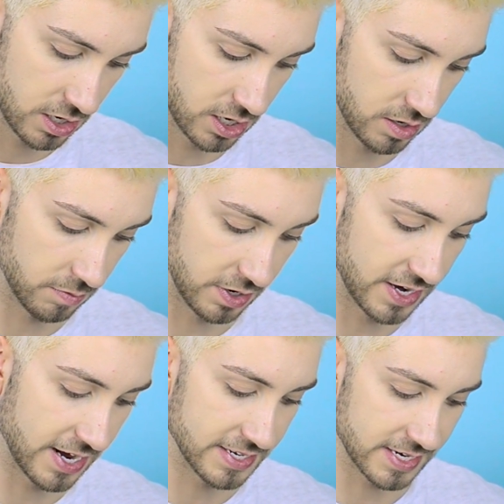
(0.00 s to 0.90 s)

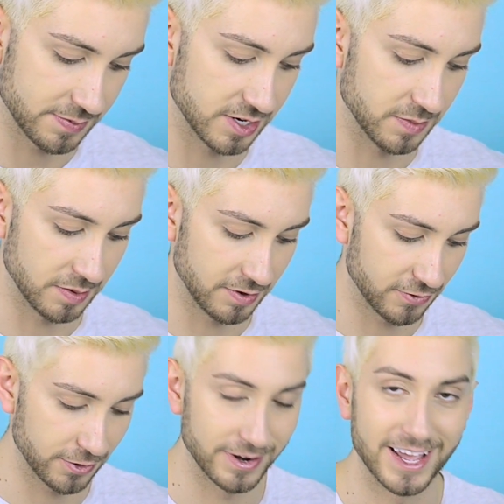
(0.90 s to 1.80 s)
It has happened to me
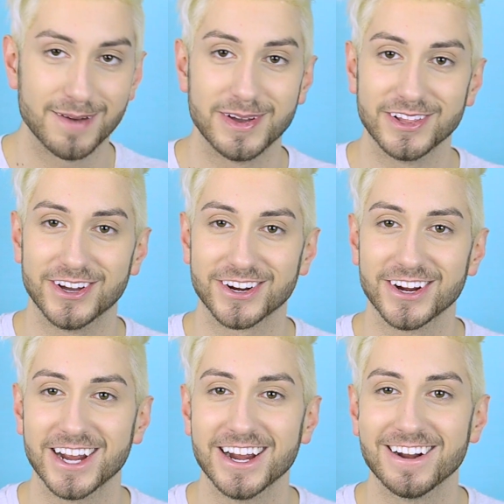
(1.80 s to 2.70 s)
before when I have my
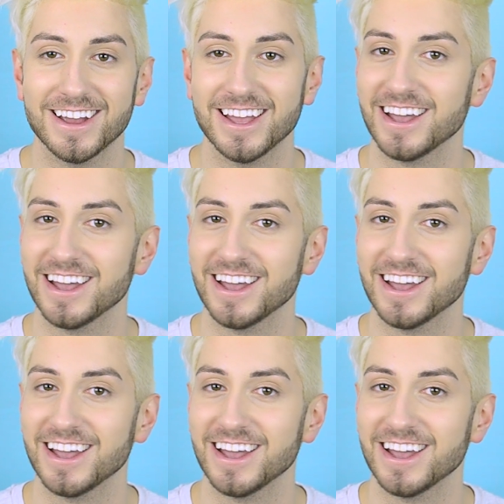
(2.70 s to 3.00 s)
longer hair